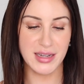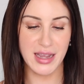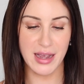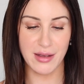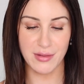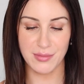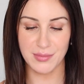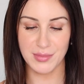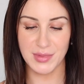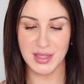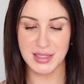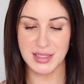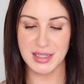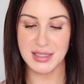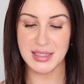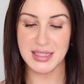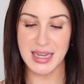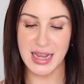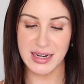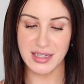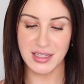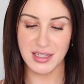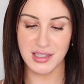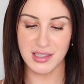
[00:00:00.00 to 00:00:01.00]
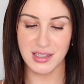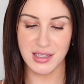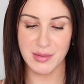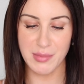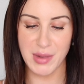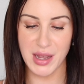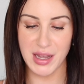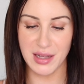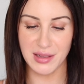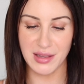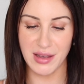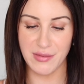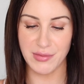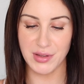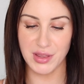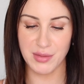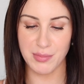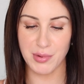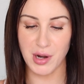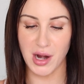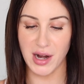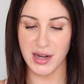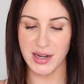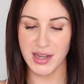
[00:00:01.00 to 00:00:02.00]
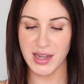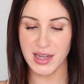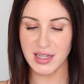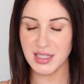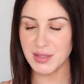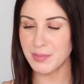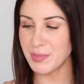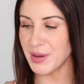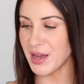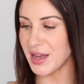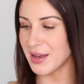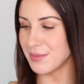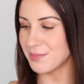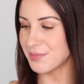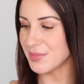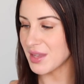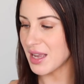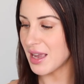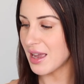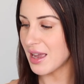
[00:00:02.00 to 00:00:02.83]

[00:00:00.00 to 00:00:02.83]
Now, this is technically my 11th product, but